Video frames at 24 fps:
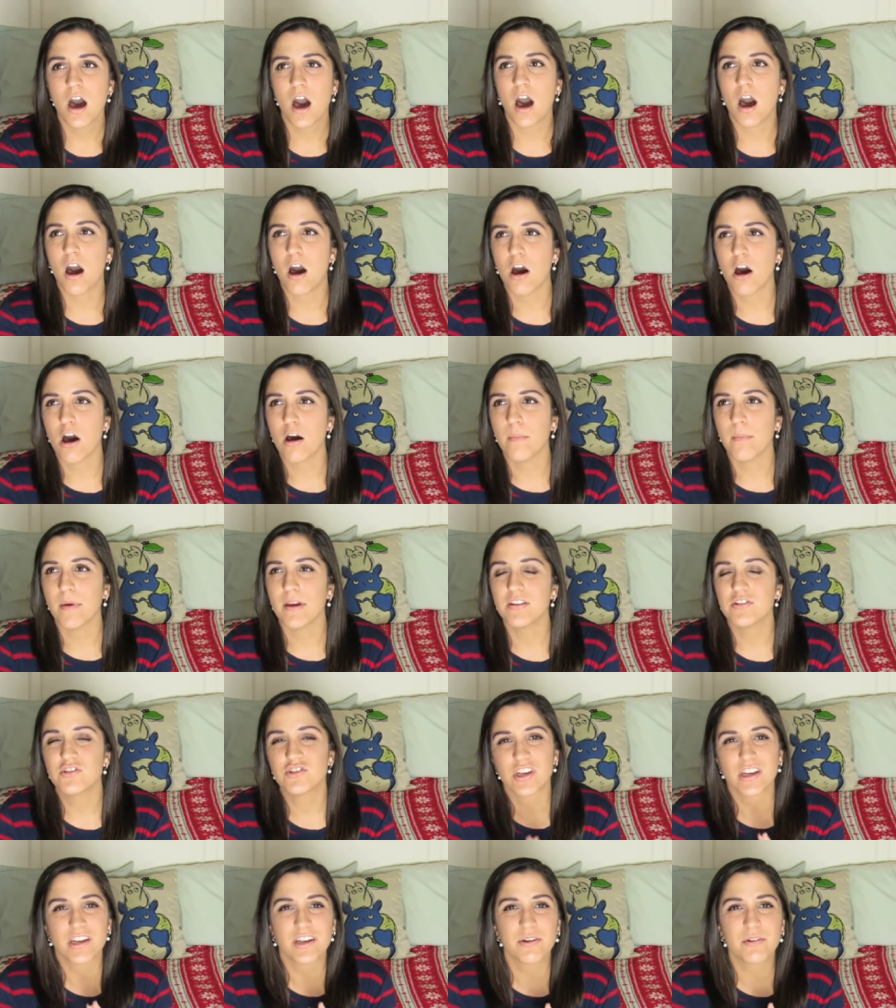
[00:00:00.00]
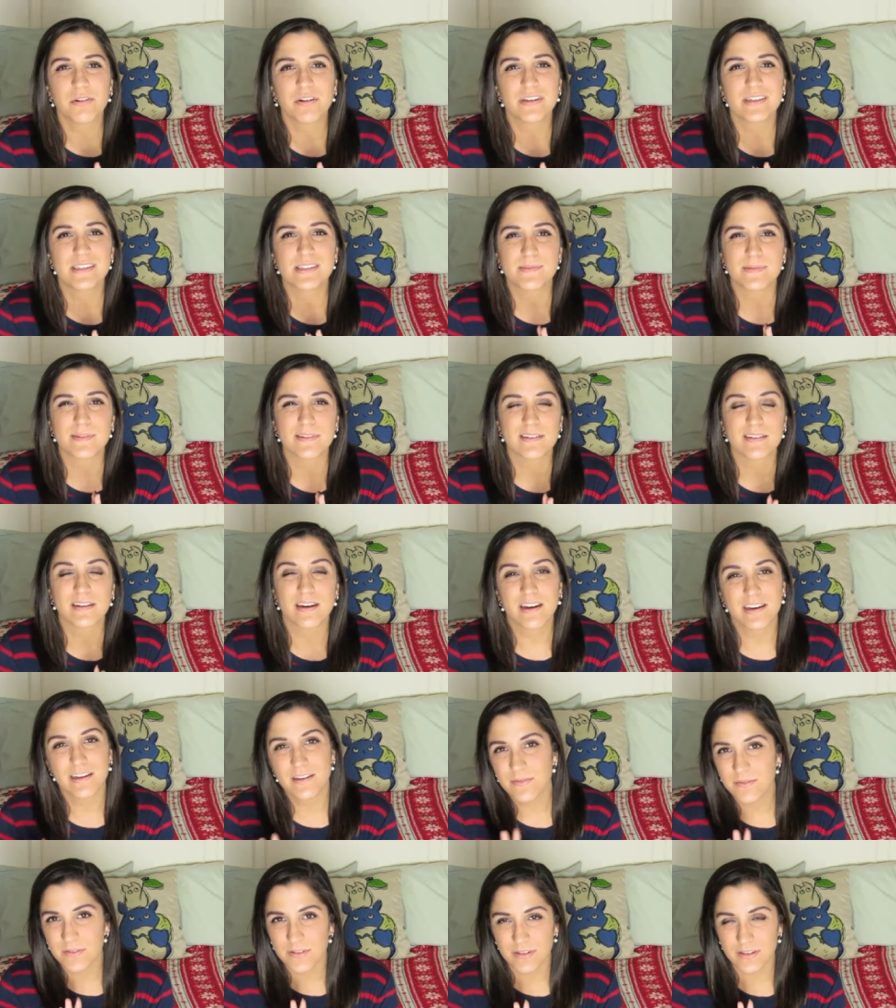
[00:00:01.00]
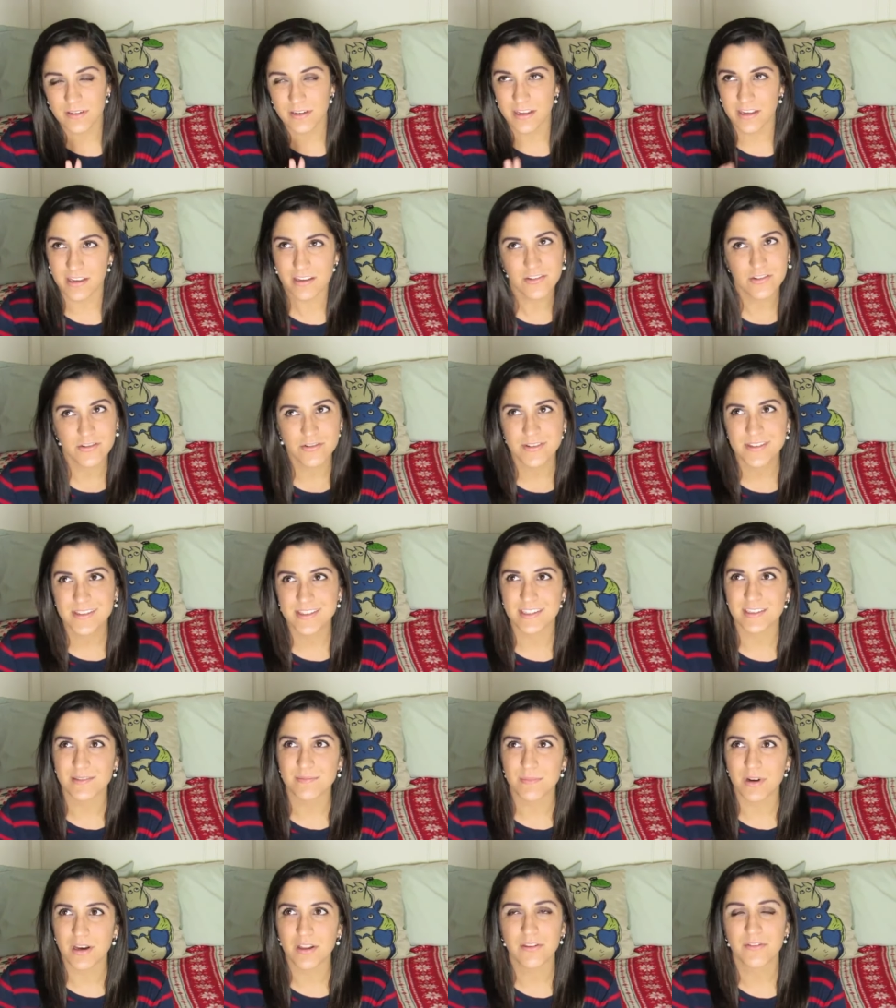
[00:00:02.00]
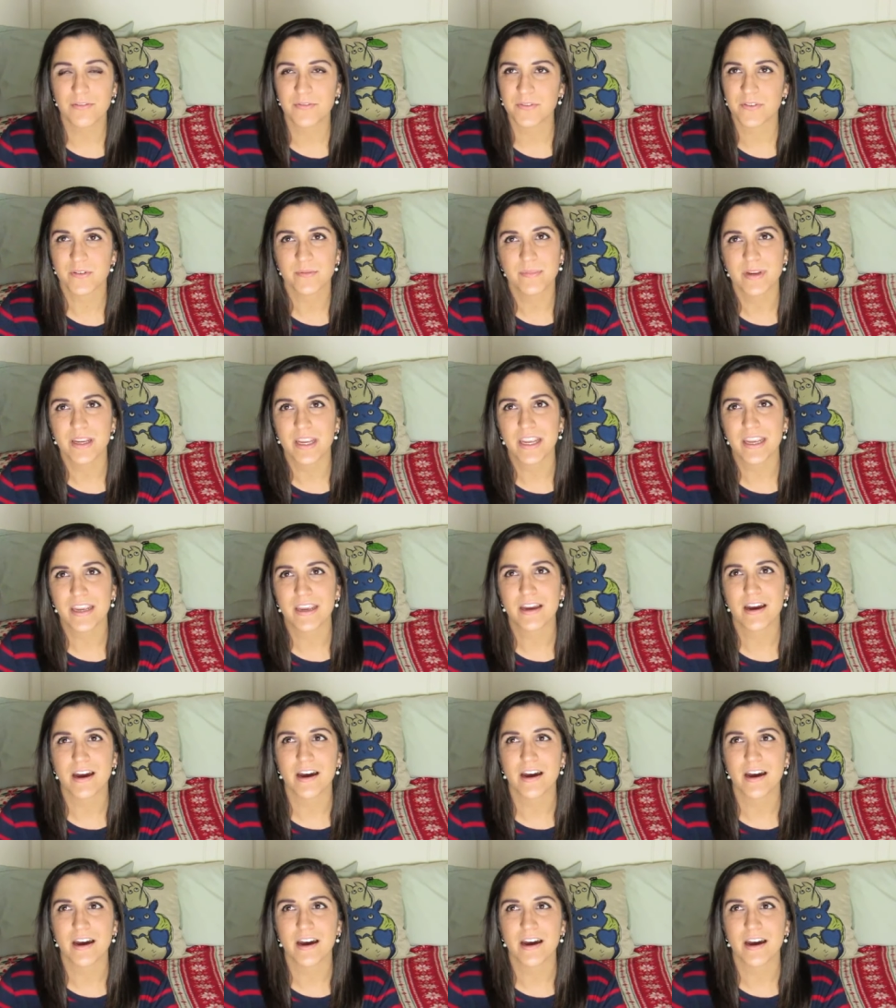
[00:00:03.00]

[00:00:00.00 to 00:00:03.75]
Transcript: Um, January's been kind of an interesting month for me.